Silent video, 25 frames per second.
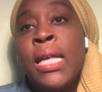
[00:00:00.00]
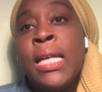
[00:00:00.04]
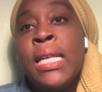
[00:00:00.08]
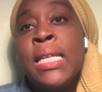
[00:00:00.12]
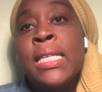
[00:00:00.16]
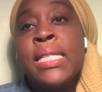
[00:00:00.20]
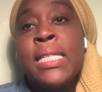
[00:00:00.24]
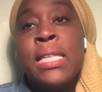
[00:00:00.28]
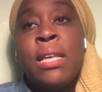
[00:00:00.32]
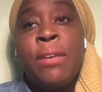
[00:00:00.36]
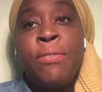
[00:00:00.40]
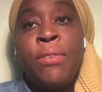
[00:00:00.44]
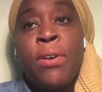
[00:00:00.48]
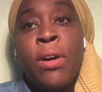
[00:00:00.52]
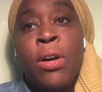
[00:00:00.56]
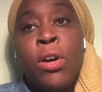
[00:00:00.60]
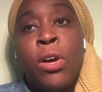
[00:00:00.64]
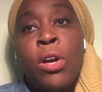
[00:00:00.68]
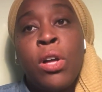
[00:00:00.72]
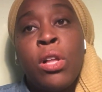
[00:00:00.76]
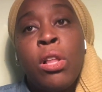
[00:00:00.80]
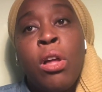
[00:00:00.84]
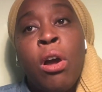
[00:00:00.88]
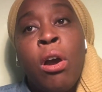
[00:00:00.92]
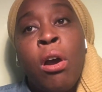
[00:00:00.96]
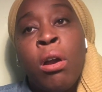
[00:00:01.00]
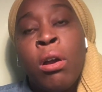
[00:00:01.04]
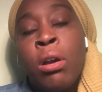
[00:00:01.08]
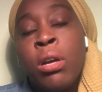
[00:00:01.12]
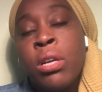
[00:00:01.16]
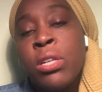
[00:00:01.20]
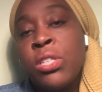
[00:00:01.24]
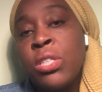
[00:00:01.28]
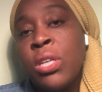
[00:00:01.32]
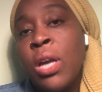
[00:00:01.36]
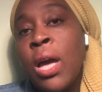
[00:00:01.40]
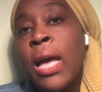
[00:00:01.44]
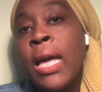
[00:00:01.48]
Stephon Clark,
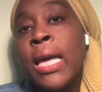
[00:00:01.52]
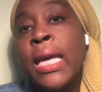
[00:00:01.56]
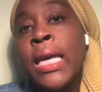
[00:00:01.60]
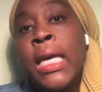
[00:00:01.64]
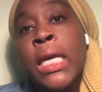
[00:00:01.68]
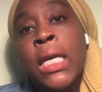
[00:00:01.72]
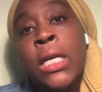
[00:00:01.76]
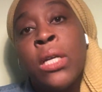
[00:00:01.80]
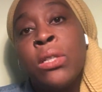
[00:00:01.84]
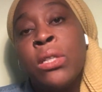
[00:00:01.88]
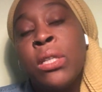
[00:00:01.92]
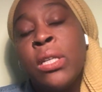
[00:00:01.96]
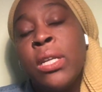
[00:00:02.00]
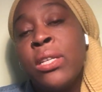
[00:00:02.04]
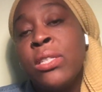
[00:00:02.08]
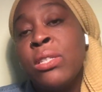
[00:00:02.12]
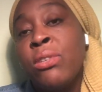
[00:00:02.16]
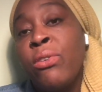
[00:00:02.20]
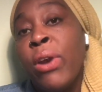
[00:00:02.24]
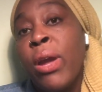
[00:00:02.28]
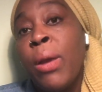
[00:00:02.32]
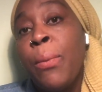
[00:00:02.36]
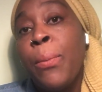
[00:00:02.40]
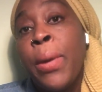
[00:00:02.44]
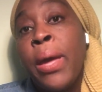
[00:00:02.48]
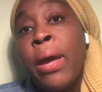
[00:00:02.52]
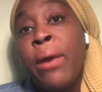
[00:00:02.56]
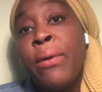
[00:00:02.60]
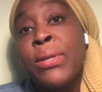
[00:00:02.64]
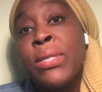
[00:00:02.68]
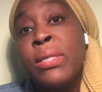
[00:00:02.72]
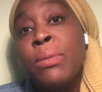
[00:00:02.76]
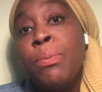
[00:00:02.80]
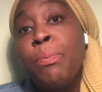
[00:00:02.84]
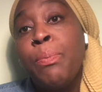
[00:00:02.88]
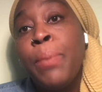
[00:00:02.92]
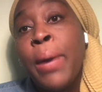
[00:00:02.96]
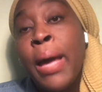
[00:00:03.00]
shot and killed in his
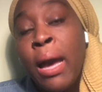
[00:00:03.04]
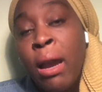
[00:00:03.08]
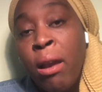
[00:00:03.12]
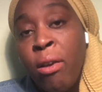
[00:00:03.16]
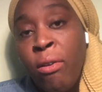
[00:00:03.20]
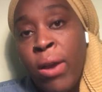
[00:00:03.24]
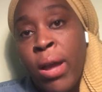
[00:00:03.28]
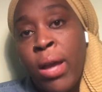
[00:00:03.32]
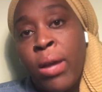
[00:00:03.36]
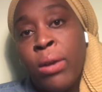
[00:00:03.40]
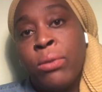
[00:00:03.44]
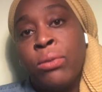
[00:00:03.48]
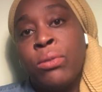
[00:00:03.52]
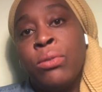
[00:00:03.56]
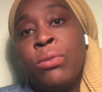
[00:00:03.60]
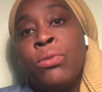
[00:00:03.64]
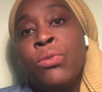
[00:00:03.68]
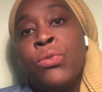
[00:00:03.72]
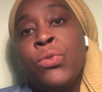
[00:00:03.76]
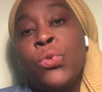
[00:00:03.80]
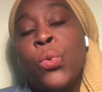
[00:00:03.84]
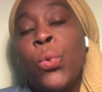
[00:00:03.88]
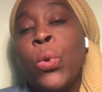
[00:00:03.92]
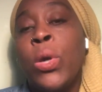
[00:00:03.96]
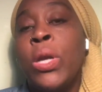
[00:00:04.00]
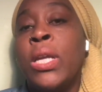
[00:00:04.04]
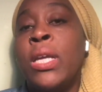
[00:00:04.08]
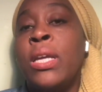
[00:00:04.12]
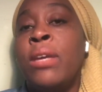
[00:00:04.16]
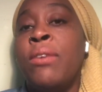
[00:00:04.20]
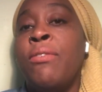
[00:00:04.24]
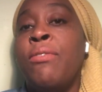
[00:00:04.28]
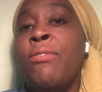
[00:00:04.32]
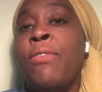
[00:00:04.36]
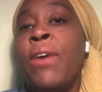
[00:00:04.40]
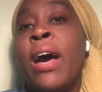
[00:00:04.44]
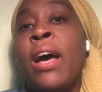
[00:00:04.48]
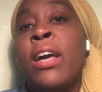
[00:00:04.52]
grandparents' background. 20
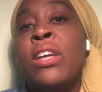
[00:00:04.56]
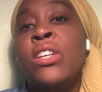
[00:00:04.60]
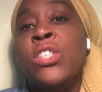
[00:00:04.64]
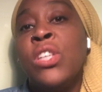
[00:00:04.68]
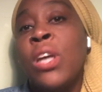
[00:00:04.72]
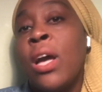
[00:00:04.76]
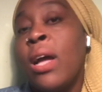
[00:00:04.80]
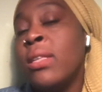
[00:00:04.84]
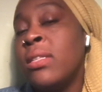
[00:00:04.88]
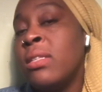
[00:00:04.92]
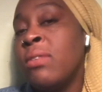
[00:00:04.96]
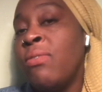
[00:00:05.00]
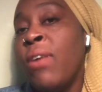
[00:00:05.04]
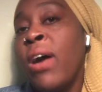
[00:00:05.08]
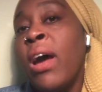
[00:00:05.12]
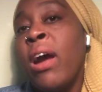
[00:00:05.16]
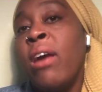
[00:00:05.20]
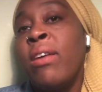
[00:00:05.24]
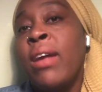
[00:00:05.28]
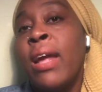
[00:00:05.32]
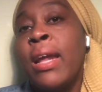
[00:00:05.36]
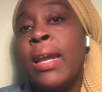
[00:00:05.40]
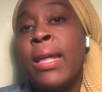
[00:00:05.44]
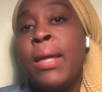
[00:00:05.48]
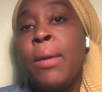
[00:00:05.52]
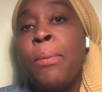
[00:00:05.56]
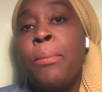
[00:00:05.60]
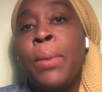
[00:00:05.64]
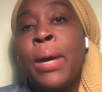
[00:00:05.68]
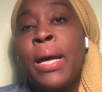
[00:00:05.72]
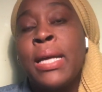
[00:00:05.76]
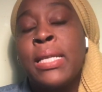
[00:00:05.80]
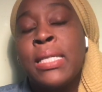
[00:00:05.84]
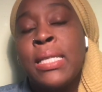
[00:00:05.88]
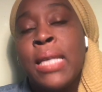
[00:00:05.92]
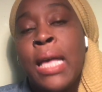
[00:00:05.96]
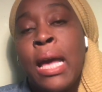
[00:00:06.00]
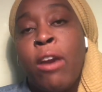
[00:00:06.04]
shots fired at him by
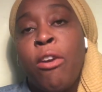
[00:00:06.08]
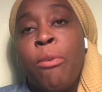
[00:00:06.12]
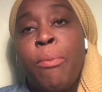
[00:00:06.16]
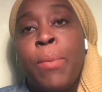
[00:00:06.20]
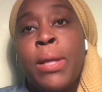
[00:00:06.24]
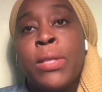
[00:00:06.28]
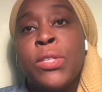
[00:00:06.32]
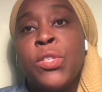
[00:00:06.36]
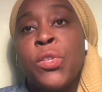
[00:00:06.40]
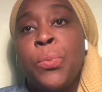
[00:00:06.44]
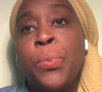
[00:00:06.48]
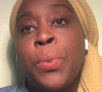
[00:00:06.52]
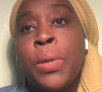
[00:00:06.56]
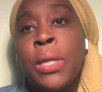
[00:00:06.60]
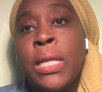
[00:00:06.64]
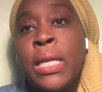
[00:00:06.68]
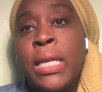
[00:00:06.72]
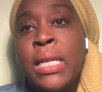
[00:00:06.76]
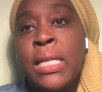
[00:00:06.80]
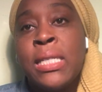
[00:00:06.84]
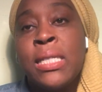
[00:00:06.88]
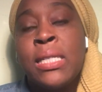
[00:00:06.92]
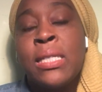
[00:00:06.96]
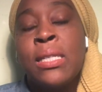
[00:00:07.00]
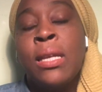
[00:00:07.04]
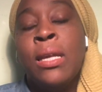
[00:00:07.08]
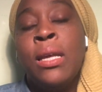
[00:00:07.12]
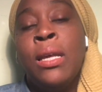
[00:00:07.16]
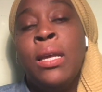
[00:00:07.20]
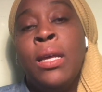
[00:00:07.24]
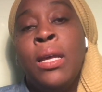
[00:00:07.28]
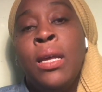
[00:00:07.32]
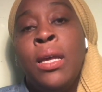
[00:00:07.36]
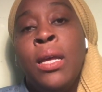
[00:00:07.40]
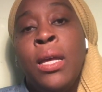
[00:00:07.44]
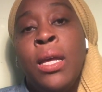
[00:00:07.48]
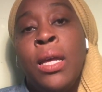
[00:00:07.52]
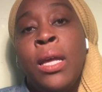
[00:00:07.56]
Sacramento police.
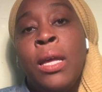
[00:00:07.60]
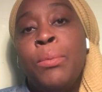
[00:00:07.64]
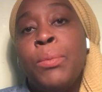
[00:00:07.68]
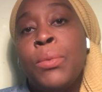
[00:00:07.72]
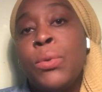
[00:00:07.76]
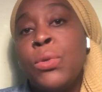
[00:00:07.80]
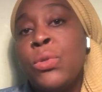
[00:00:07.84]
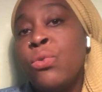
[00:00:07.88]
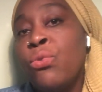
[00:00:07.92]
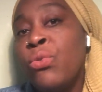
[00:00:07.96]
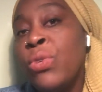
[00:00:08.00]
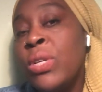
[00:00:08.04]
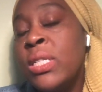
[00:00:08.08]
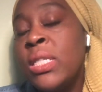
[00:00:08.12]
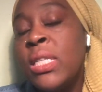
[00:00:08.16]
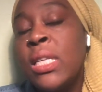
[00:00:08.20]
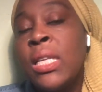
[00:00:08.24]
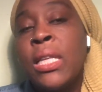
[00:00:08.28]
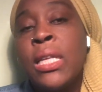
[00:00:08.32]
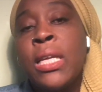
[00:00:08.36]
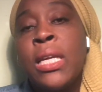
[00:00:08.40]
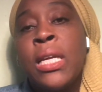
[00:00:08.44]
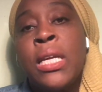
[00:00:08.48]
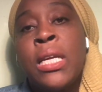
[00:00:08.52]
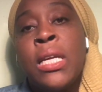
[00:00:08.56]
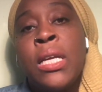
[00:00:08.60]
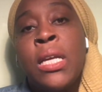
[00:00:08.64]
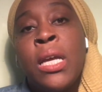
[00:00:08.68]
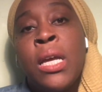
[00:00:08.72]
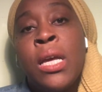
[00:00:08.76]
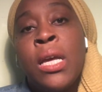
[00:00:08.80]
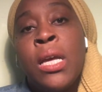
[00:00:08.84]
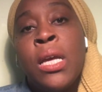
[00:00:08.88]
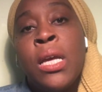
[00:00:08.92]
And most recently,